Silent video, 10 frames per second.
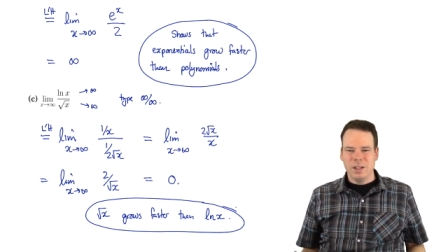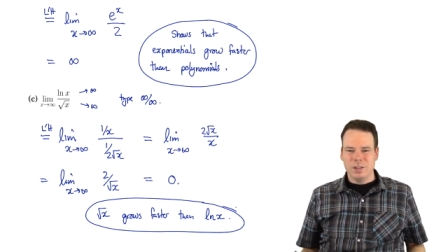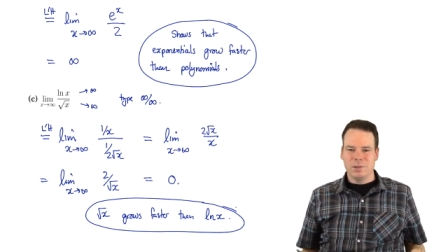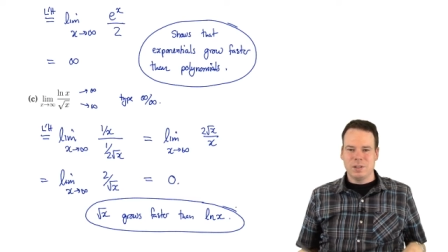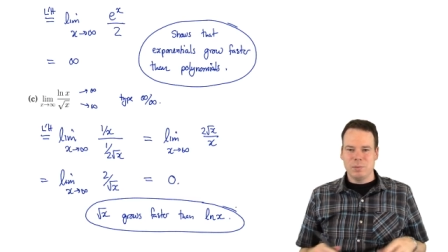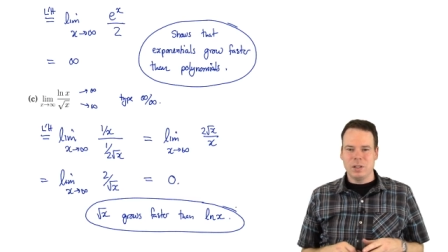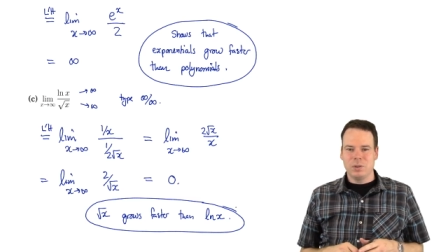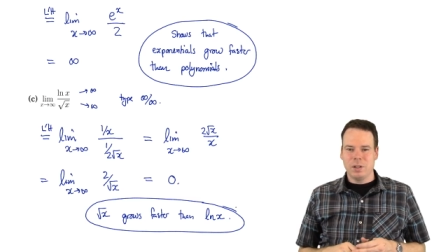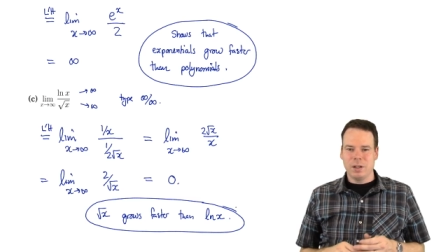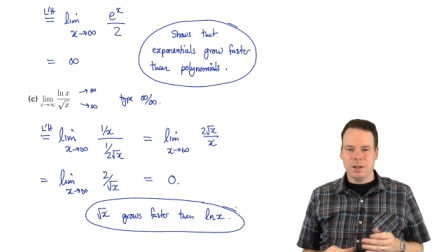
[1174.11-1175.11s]
So in some
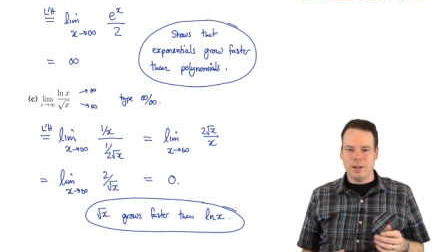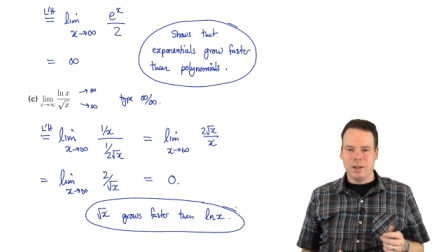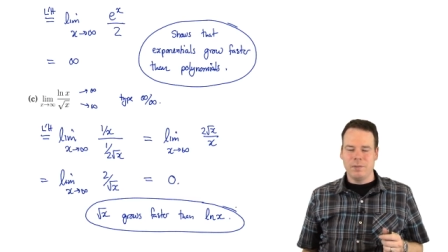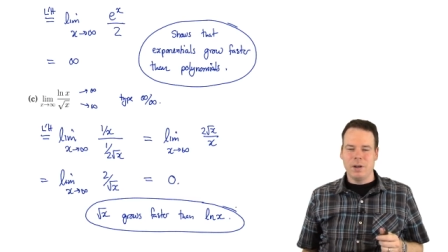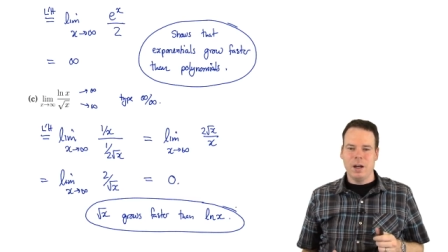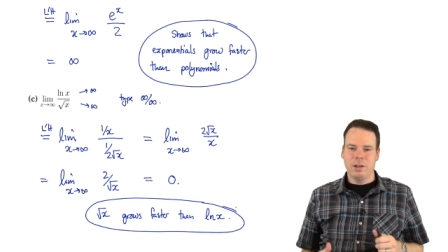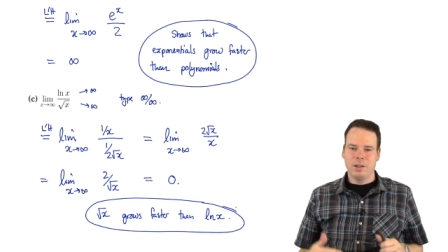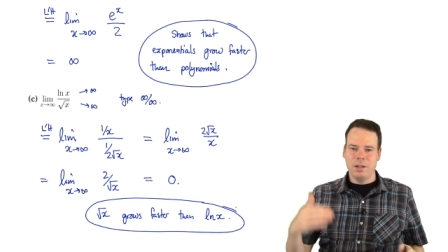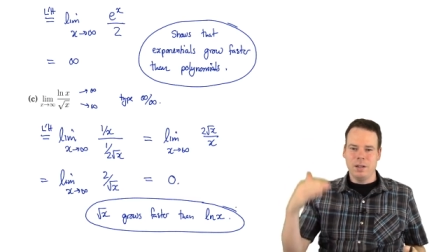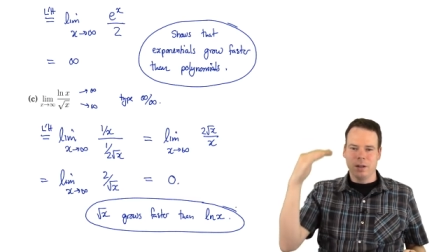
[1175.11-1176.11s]
sense, we got a kind of a
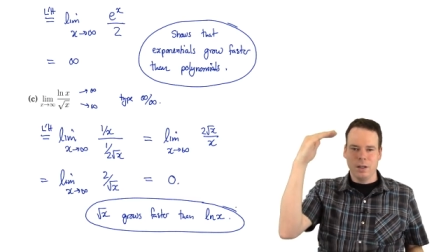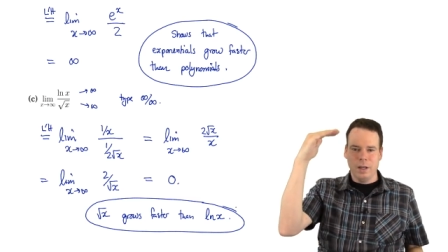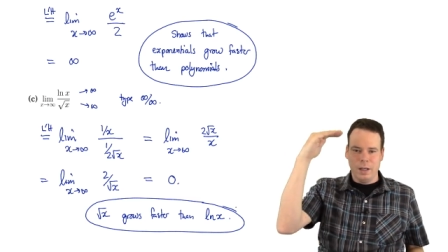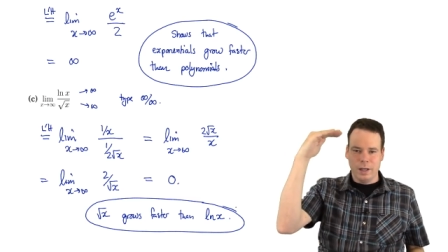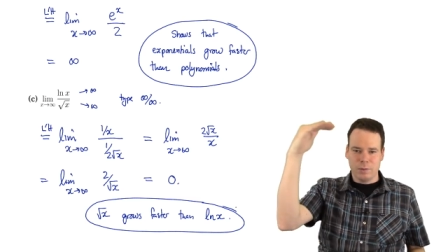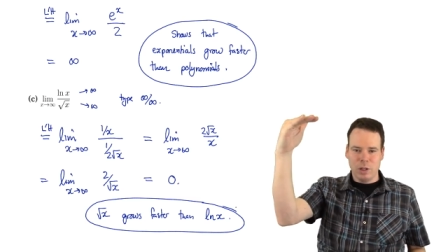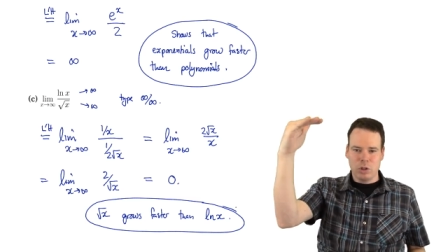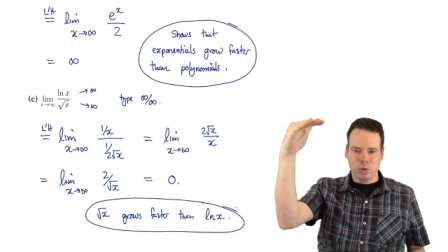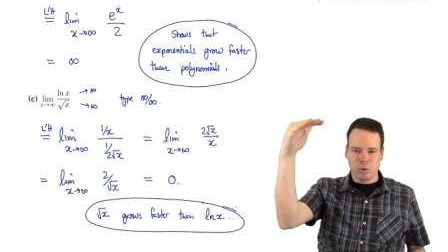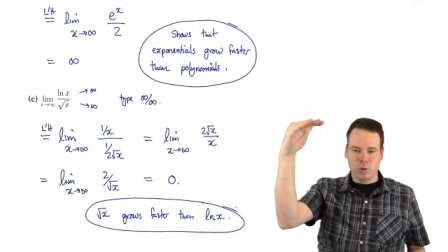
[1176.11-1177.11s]
hierarchy here.
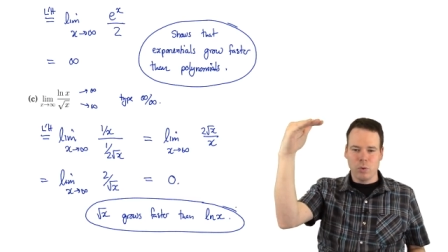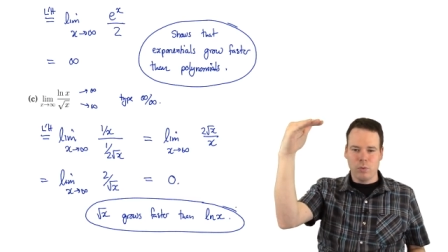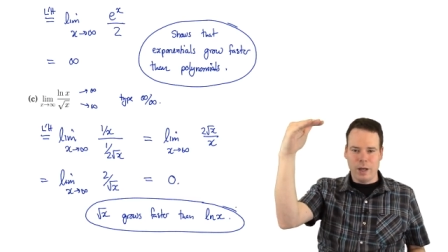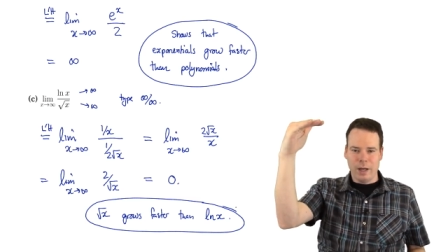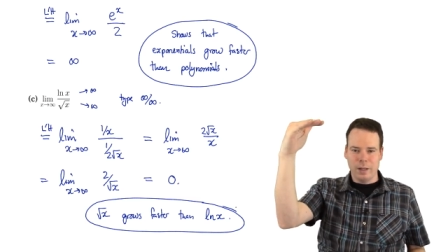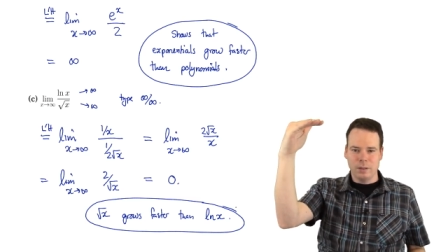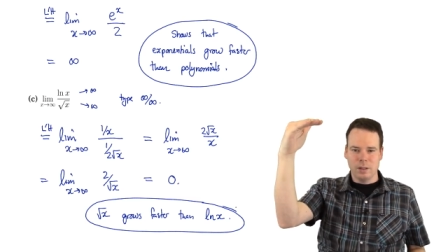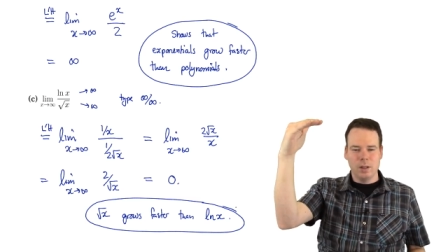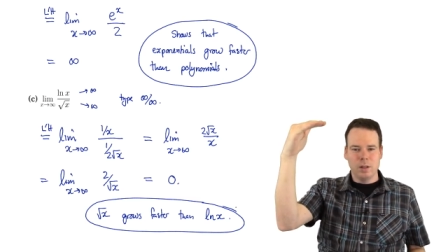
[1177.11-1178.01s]
Exponentials grow fast.